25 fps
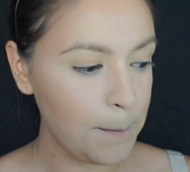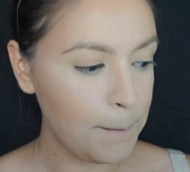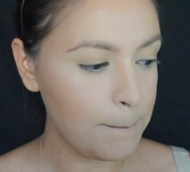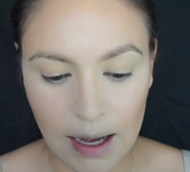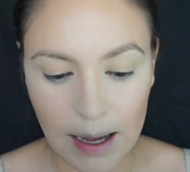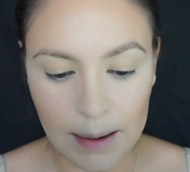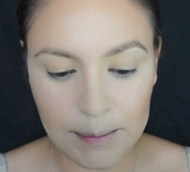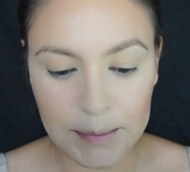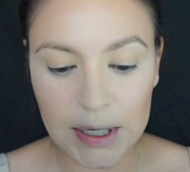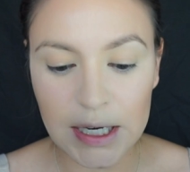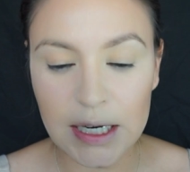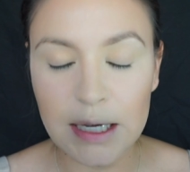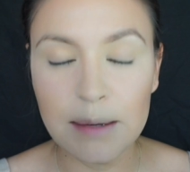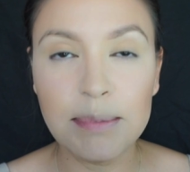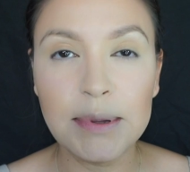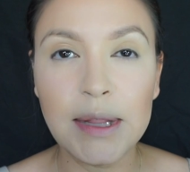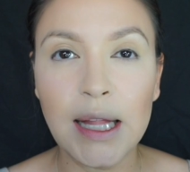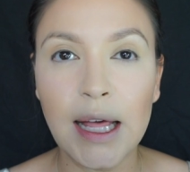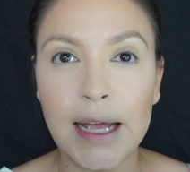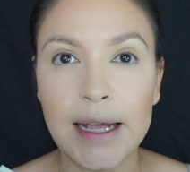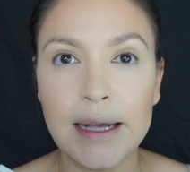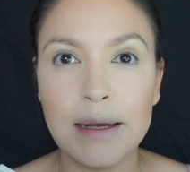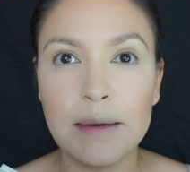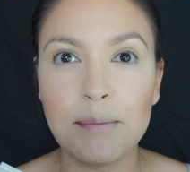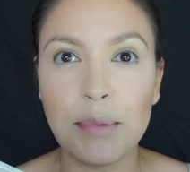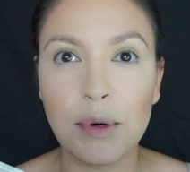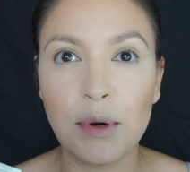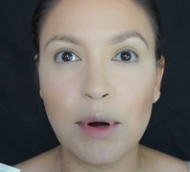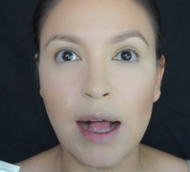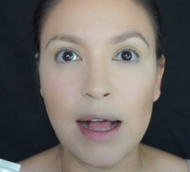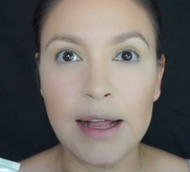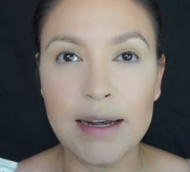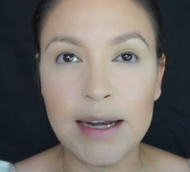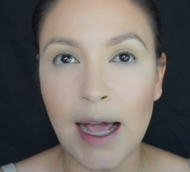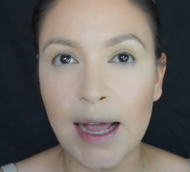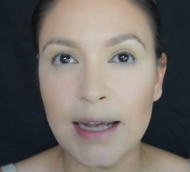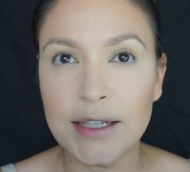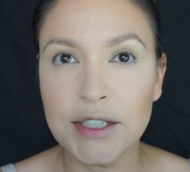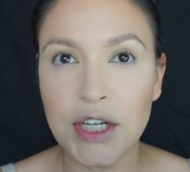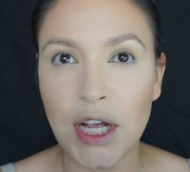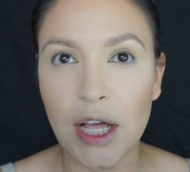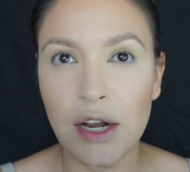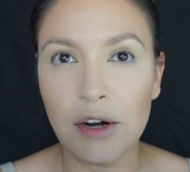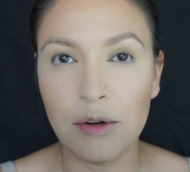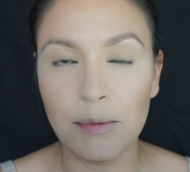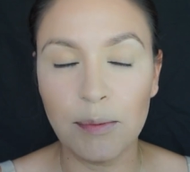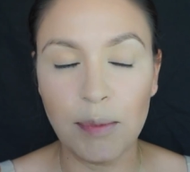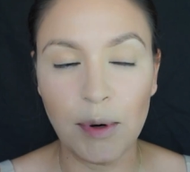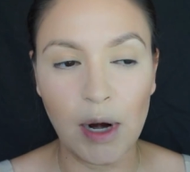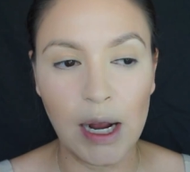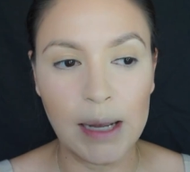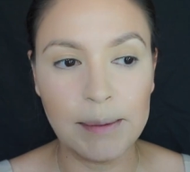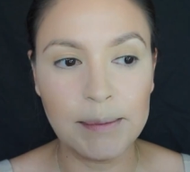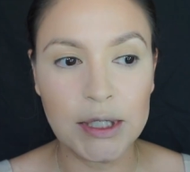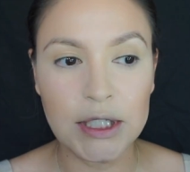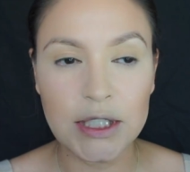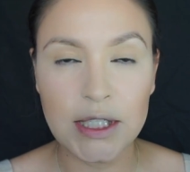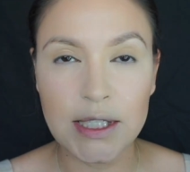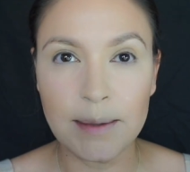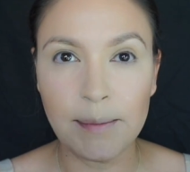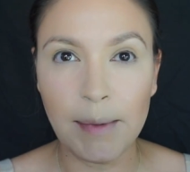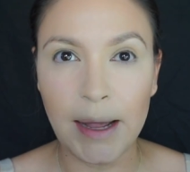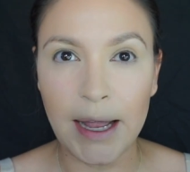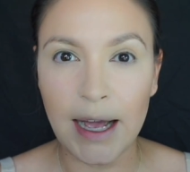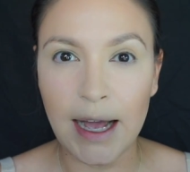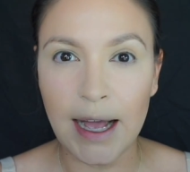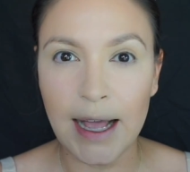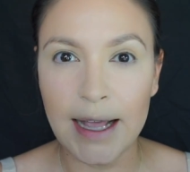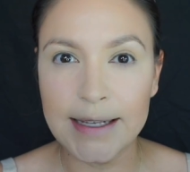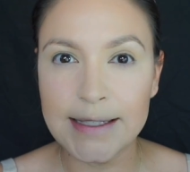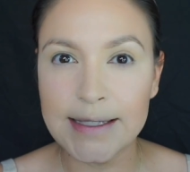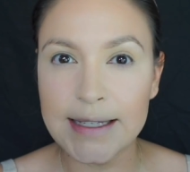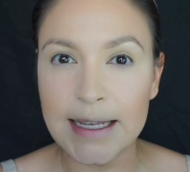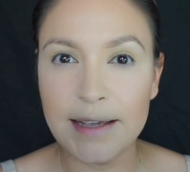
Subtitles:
I'm going to apply an eyeshadow primer to my eyes,